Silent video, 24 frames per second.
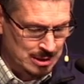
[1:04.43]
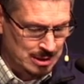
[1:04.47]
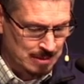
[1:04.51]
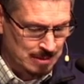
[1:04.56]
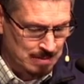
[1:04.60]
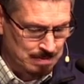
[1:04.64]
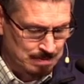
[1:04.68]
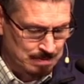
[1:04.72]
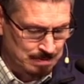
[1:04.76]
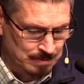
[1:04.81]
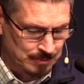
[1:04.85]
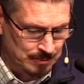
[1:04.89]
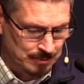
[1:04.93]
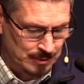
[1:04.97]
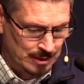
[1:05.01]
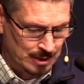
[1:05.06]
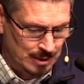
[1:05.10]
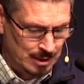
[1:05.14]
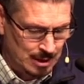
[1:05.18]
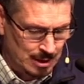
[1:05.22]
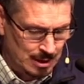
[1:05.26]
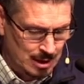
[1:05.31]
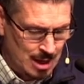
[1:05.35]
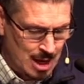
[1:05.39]
in them.
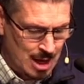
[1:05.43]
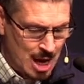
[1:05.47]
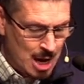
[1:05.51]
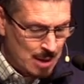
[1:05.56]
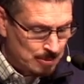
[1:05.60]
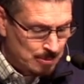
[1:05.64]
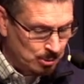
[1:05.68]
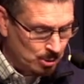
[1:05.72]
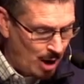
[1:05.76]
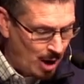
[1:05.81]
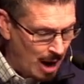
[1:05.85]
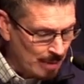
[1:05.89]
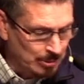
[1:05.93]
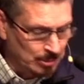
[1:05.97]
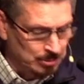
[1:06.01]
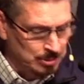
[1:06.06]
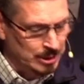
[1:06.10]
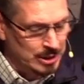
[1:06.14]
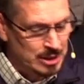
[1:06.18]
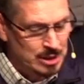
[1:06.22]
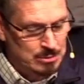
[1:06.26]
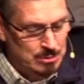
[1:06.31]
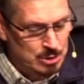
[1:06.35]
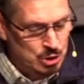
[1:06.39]

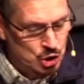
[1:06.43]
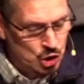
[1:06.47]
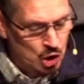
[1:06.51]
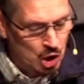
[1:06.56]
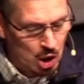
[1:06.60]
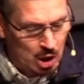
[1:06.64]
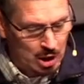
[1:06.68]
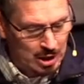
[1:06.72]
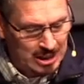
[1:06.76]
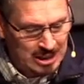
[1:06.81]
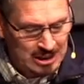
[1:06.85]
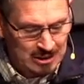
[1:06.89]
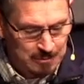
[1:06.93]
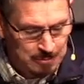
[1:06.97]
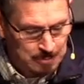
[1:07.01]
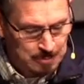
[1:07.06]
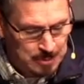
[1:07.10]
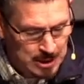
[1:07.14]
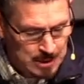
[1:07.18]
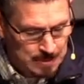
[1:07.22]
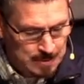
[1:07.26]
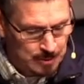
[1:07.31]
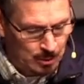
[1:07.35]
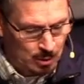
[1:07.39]
Probably the majority
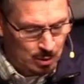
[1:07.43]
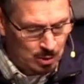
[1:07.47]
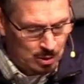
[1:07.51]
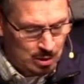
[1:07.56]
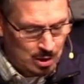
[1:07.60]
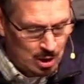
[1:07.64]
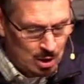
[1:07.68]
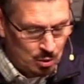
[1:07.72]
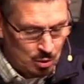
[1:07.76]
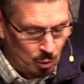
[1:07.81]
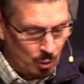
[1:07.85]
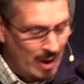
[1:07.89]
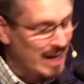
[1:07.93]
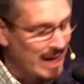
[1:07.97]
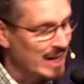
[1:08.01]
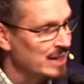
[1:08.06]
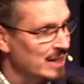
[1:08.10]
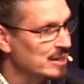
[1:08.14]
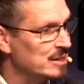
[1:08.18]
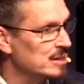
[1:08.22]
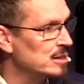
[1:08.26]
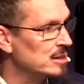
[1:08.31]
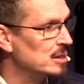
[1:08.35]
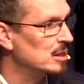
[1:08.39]
of people
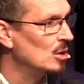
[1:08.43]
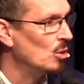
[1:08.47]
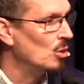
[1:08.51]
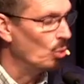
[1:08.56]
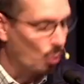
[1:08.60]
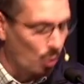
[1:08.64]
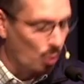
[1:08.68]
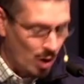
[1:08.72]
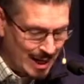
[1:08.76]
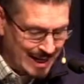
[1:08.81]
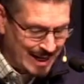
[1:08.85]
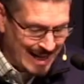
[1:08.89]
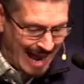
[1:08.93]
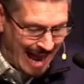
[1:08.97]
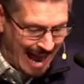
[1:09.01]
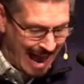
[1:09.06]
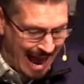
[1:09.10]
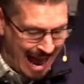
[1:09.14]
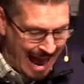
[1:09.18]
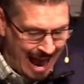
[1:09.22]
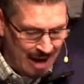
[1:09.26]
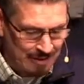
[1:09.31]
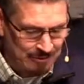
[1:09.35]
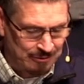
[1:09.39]
waste one
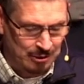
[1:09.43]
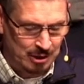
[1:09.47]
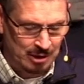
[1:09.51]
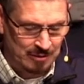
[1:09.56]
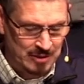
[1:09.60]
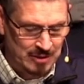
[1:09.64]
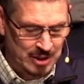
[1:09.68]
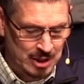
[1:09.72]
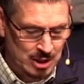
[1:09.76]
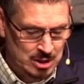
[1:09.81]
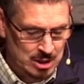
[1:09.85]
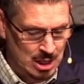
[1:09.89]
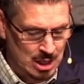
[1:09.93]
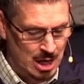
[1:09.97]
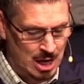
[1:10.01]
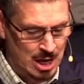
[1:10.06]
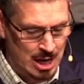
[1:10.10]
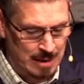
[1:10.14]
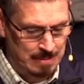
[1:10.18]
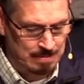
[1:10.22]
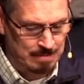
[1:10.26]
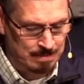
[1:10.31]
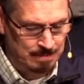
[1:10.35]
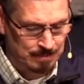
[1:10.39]
half of their
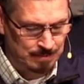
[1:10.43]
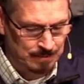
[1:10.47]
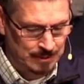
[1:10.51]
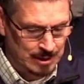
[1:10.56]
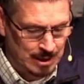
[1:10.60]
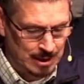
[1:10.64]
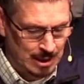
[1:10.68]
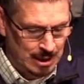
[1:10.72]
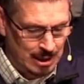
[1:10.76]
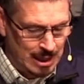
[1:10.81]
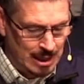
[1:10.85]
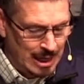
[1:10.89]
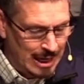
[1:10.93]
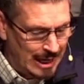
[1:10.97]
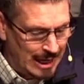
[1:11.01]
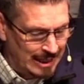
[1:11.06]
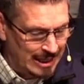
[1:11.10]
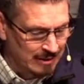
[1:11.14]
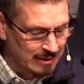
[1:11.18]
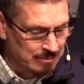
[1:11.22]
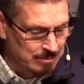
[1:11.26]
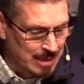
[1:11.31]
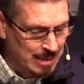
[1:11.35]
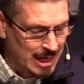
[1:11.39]
time
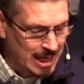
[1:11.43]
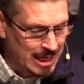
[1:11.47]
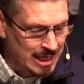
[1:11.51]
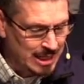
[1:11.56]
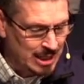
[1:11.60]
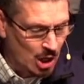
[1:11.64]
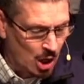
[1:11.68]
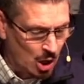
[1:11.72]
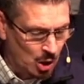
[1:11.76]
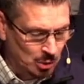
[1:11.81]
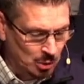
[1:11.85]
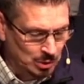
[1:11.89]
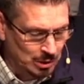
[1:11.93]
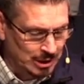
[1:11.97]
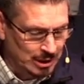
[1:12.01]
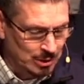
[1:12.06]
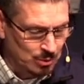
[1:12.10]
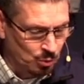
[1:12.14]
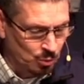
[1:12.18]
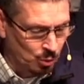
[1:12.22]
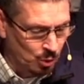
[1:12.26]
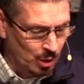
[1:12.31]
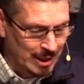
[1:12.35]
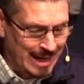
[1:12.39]
and have made
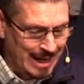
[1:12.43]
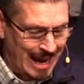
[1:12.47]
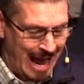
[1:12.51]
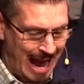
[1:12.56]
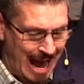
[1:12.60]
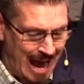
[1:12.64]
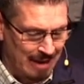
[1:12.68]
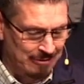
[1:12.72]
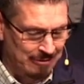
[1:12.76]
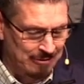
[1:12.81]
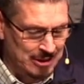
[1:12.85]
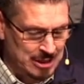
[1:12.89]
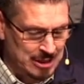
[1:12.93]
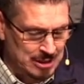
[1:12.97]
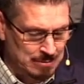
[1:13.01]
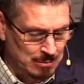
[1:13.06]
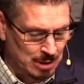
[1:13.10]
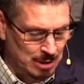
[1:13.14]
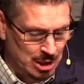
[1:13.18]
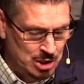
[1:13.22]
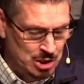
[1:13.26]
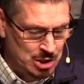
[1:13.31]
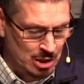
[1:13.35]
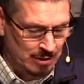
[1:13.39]
only one half as
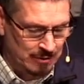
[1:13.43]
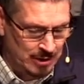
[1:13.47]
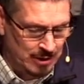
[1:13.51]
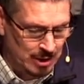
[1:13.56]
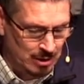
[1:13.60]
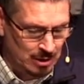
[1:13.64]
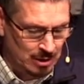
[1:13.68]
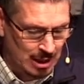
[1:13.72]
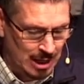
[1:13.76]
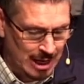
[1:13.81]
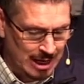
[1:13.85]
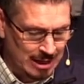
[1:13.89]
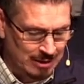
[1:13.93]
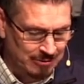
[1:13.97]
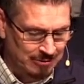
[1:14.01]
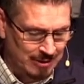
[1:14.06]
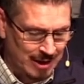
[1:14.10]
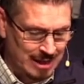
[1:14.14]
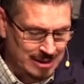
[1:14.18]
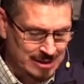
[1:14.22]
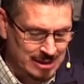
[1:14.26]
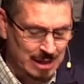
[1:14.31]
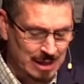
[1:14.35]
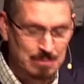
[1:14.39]
much of their life
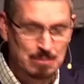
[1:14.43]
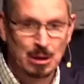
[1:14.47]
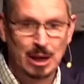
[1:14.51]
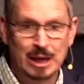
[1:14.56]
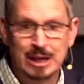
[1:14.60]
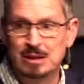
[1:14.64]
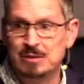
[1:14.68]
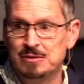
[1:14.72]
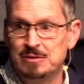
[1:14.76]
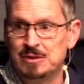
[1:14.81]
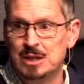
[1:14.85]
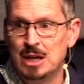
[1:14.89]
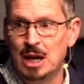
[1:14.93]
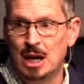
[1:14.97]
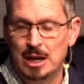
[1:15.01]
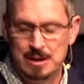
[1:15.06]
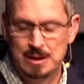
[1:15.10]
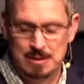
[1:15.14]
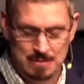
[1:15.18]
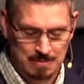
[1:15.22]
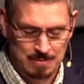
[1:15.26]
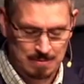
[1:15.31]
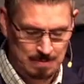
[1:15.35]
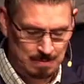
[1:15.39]
as they might have
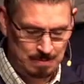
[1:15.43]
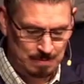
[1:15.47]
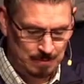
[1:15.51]
done